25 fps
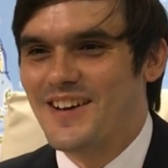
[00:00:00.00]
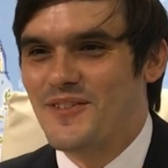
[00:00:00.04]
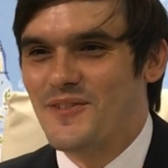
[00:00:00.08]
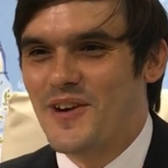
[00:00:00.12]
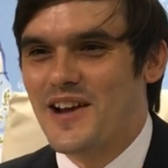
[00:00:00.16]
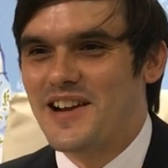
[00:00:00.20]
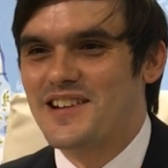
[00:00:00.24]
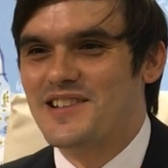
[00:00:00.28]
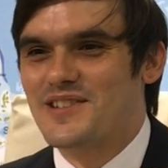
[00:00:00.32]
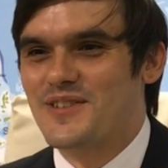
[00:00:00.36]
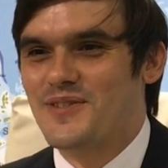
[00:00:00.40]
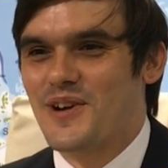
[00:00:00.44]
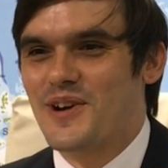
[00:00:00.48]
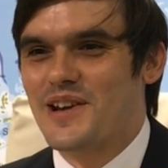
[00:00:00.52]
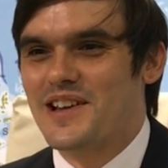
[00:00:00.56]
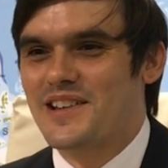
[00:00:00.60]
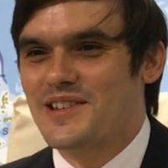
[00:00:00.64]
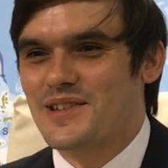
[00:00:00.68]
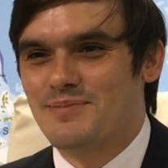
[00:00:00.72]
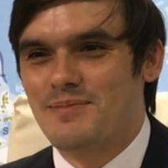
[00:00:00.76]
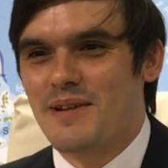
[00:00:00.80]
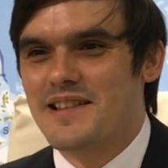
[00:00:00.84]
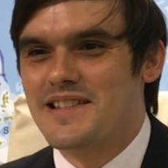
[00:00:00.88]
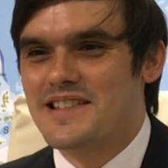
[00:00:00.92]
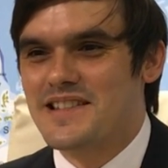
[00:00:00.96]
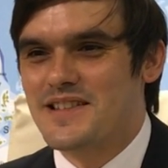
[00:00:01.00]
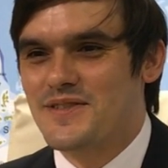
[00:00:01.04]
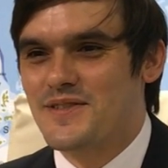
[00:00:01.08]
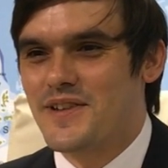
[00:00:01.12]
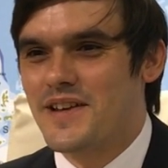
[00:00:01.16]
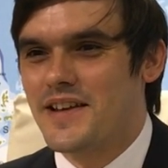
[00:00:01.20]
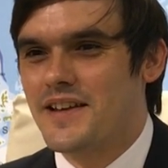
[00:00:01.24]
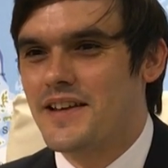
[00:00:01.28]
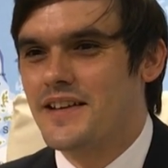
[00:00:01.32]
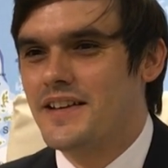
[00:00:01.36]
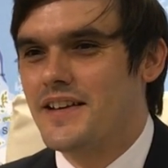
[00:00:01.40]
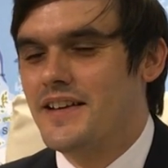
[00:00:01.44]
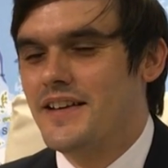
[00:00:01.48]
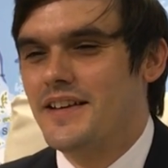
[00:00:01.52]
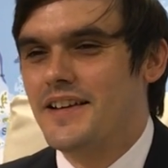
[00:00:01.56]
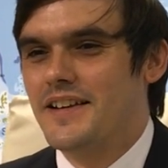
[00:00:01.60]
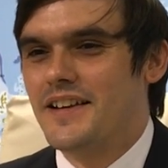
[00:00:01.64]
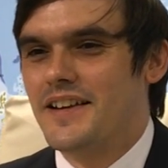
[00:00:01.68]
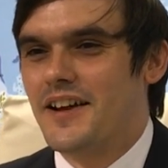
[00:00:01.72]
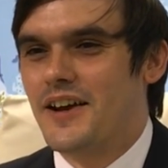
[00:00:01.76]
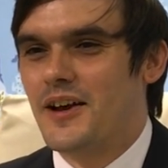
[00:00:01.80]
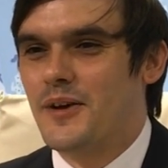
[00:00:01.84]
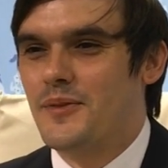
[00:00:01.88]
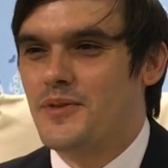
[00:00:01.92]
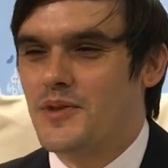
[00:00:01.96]
Weddings are very expensive here,
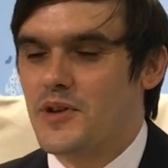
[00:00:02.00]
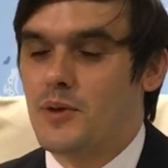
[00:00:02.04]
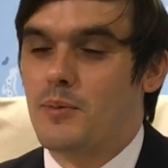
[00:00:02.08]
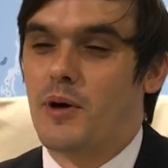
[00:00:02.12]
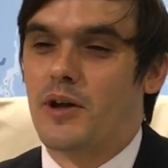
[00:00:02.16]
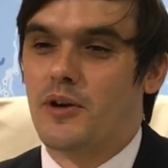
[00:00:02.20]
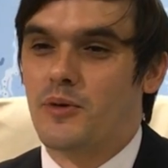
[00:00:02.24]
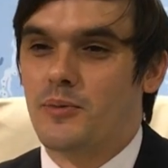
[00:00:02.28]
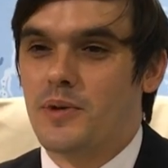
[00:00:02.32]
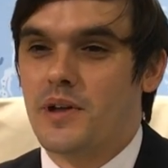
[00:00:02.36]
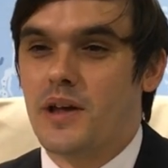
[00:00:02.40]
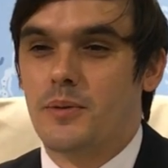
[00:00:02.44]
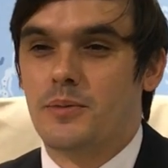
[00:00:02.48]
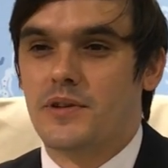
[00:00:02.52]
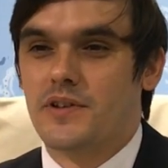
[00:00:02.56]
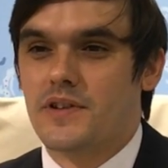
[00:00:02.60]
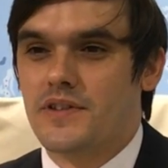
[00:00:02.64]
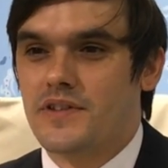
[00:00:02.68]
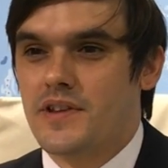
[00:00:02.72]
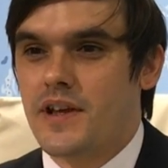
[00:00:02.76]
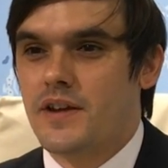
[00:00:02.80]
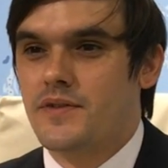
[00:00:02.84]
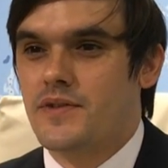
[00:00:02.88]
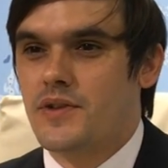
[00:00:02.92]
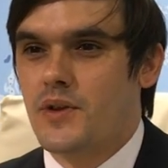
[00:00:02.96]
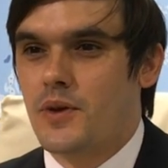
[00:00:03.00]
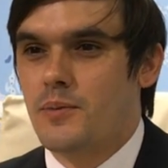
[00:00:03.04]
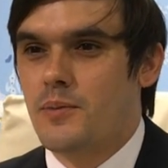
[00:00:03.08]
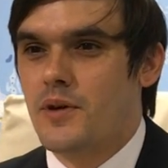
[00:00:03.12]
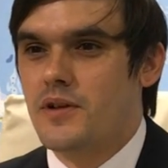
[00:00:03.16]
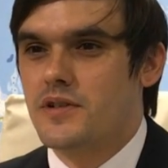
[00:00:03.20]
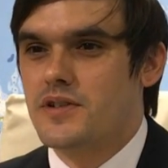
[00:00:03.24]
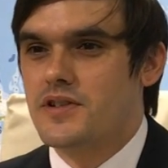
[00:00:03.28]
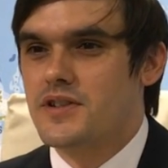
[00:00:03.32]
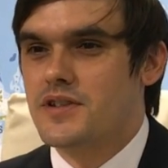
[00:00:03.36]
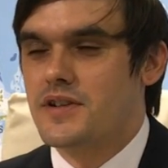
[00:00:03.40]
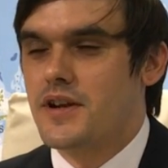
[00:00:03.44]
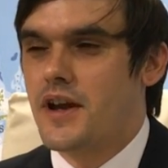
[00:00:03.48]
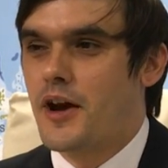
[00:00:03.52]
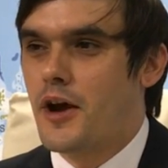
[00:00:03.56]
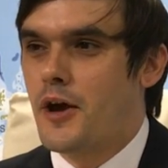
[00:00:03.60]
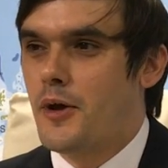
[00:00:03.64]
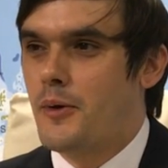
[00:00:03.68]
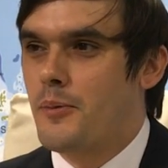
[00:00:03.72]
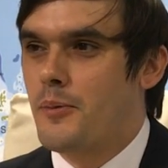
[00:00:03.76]
so you might not be able to save so much.